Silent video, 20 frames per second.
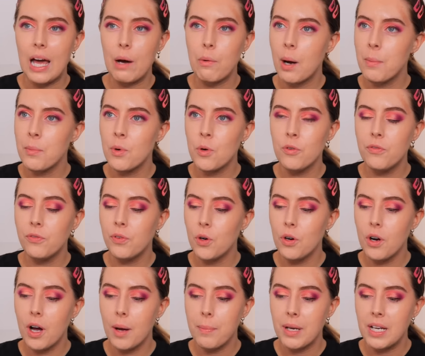Now, I'm all
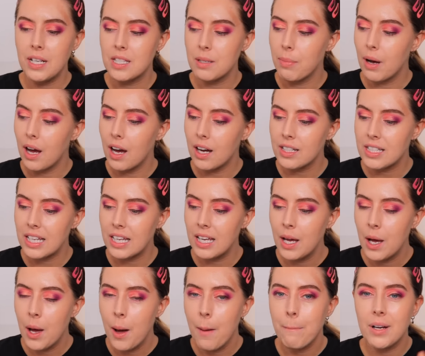for a pizza party,
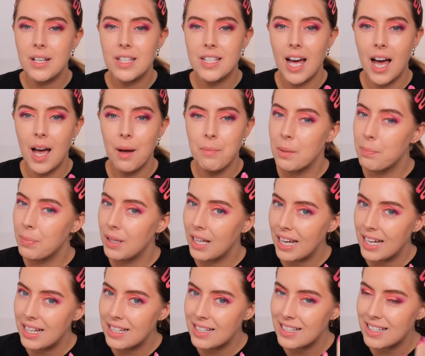but time and a
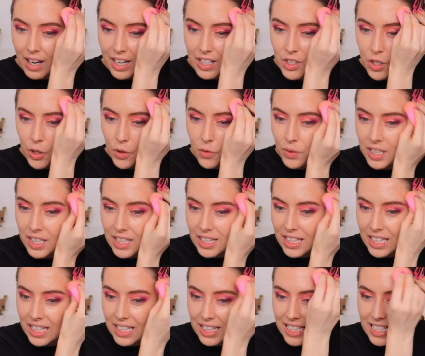place. I don't really
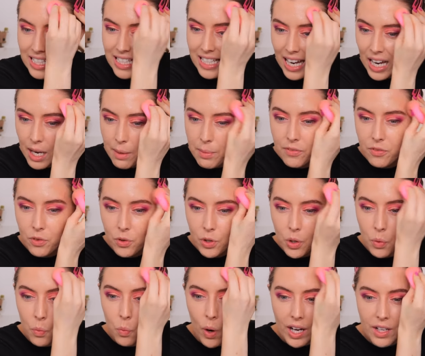think the day before
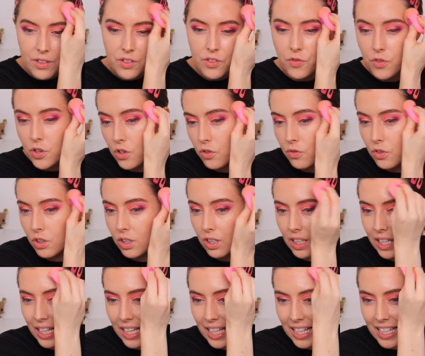your wife's
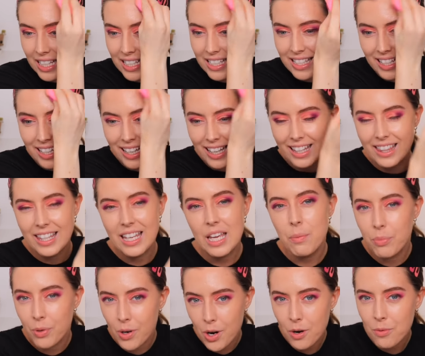funeral is the
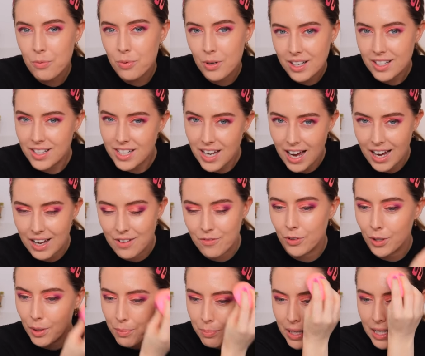appropriate time
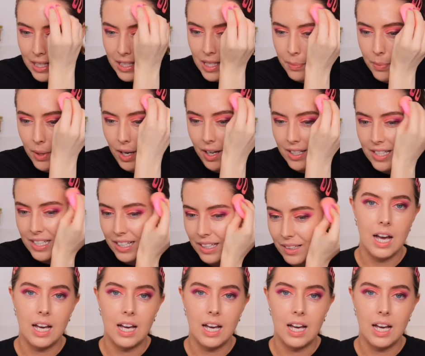for a pizza party.